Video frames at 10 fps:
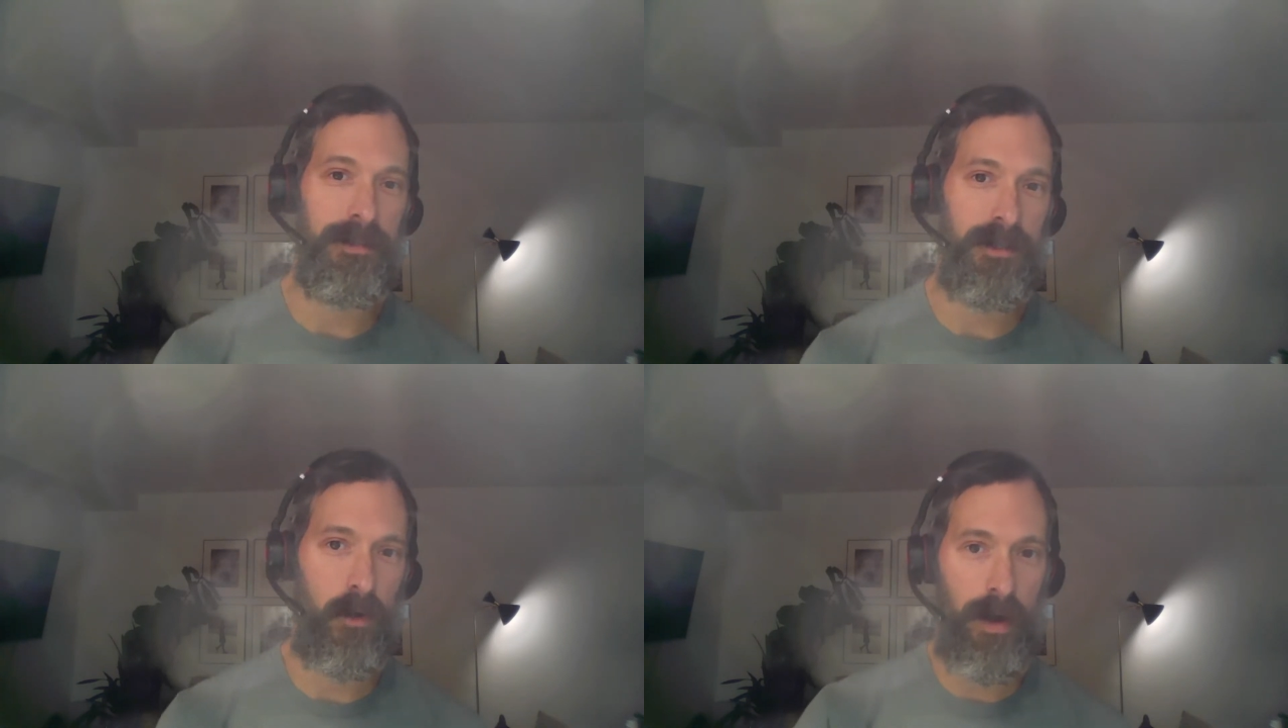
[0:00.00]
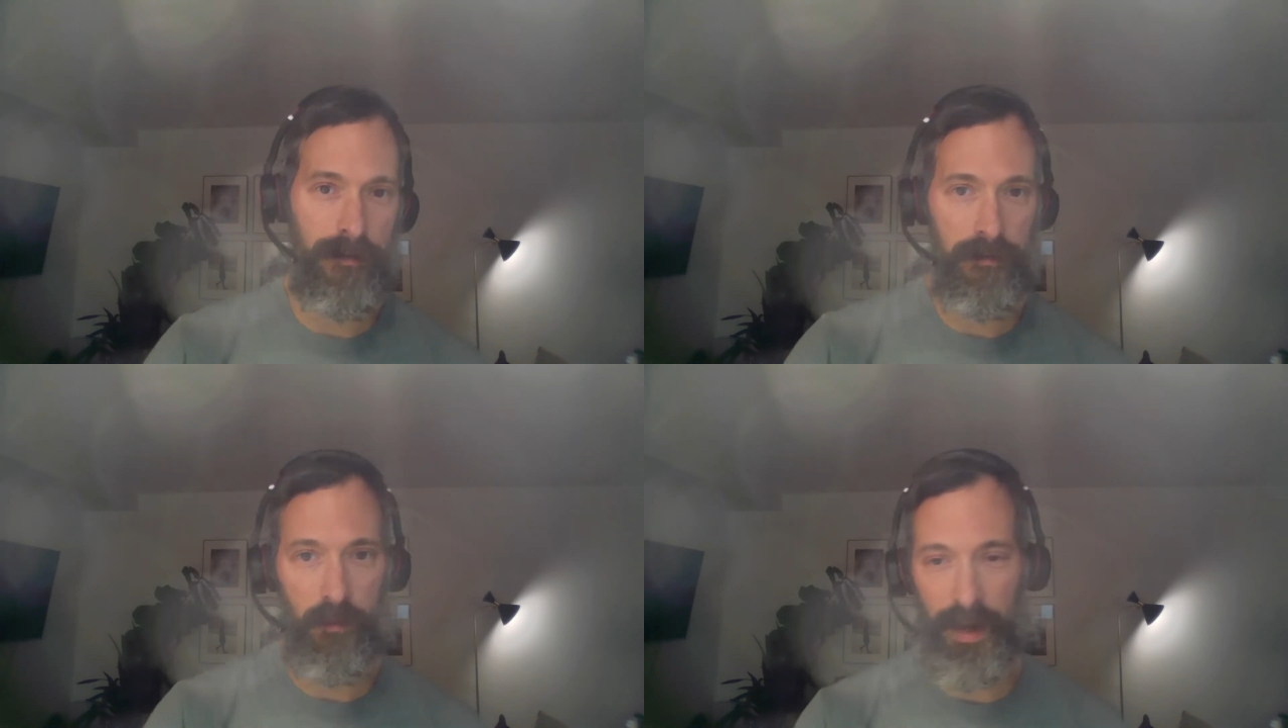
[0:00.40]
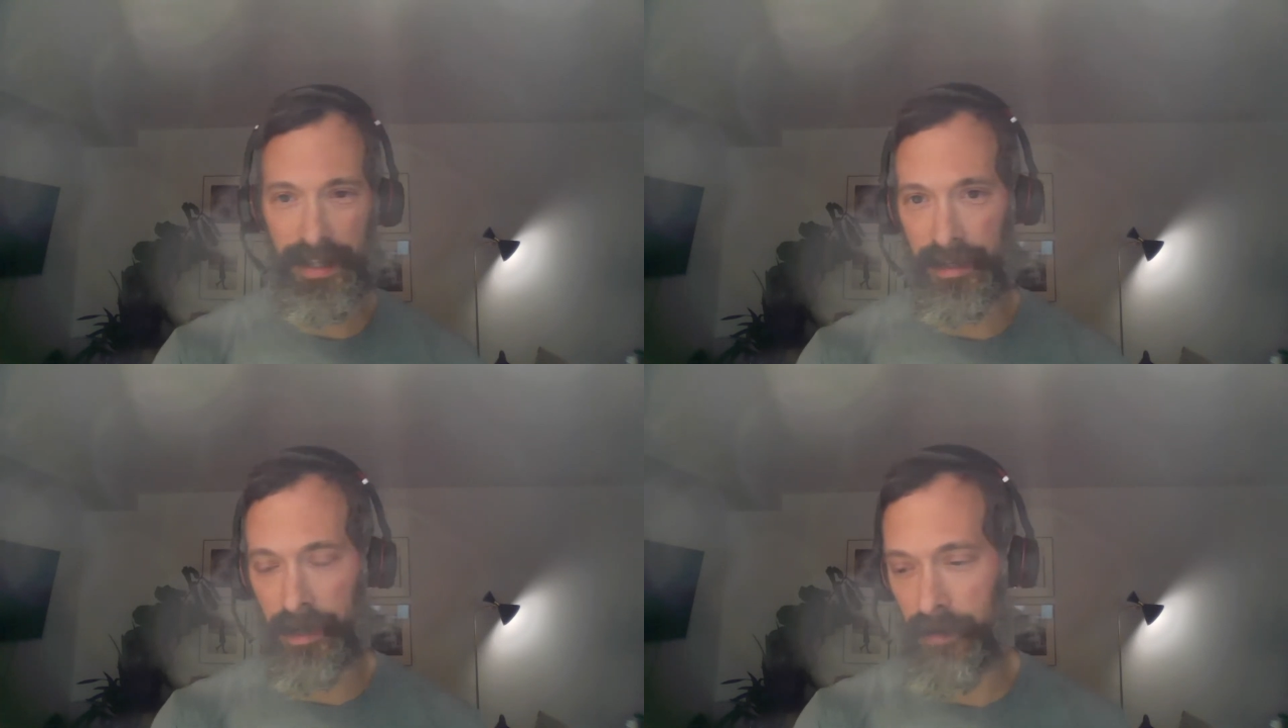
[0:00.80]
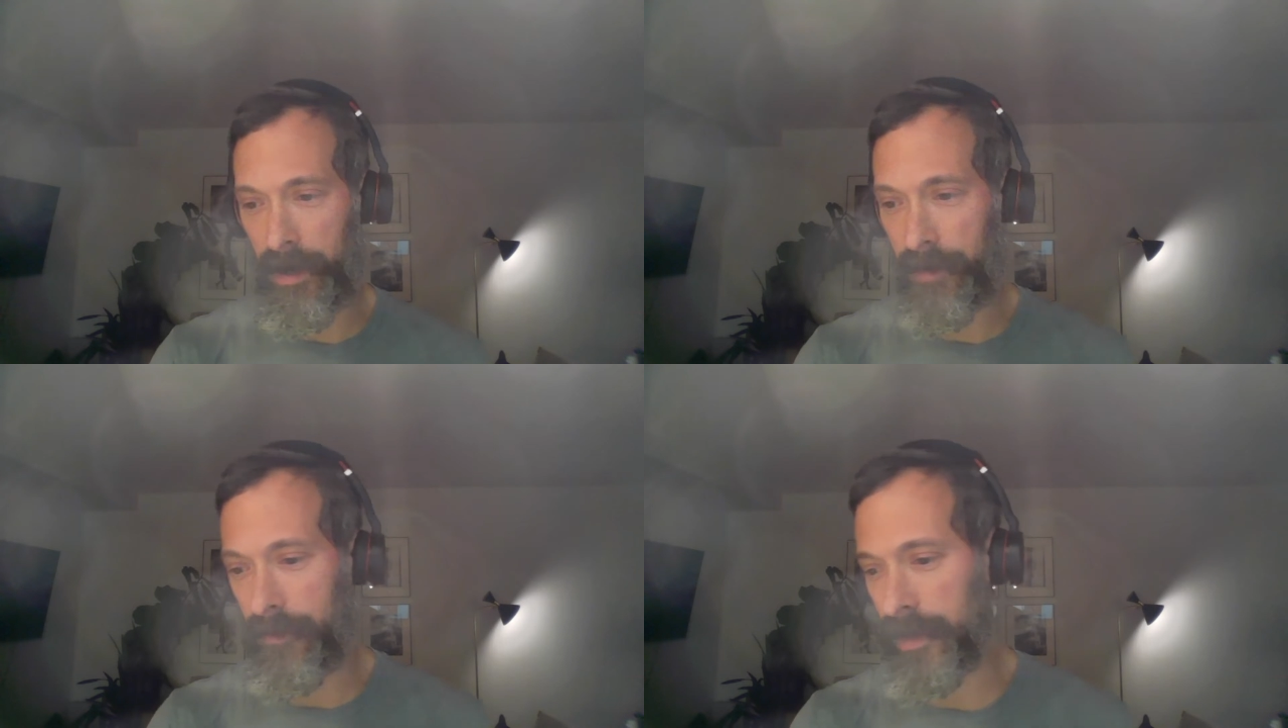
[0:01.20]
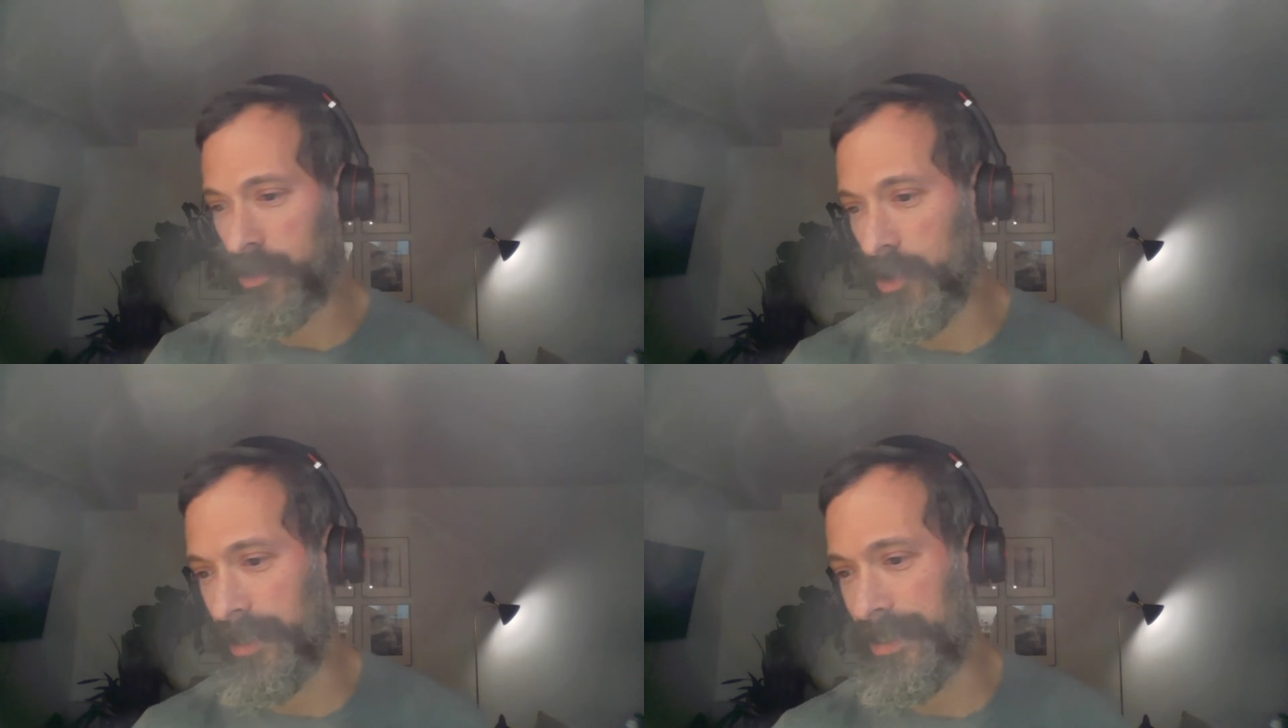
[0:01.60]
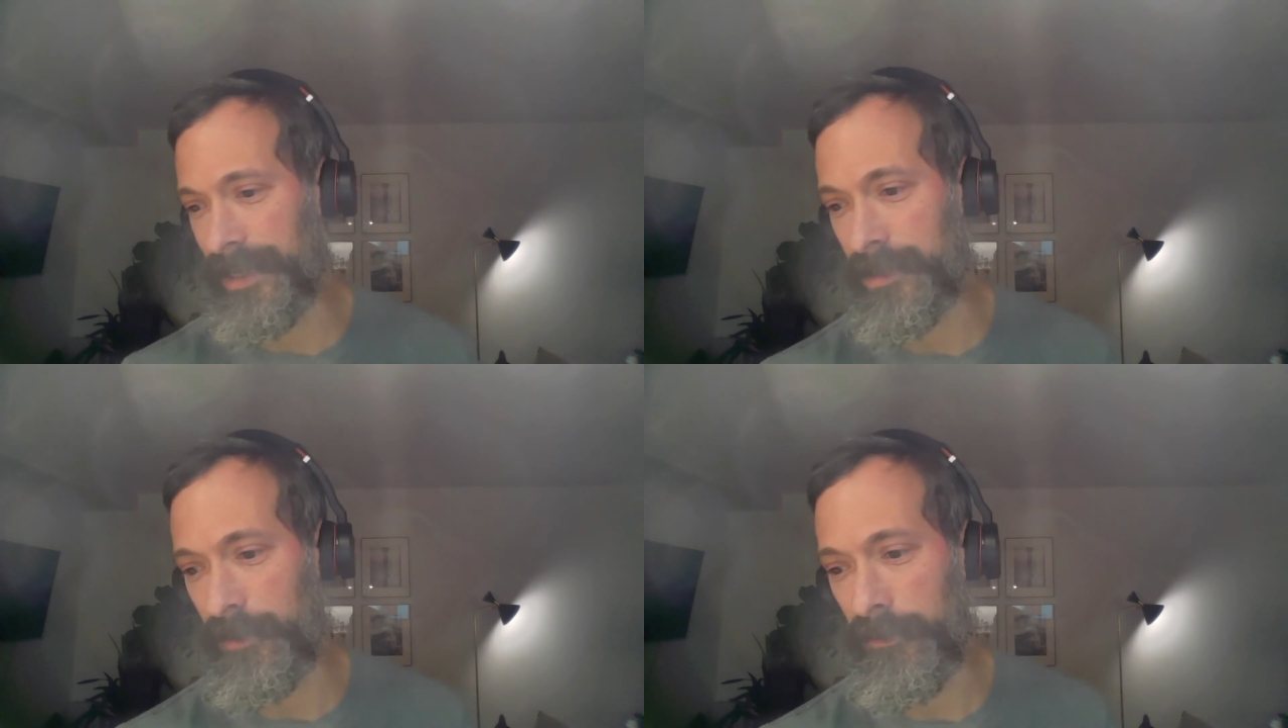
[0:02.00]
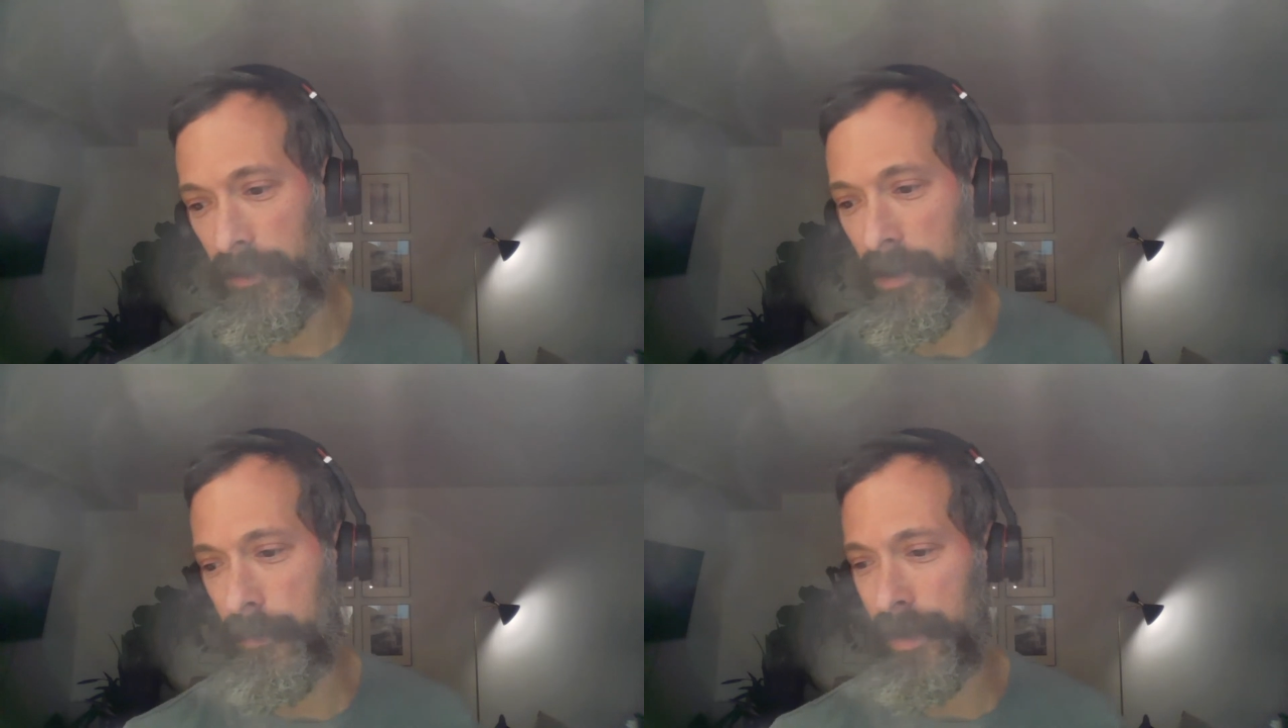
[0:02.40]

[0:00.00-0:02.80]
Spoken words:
So I've went down that route. I've already tried 10 so far.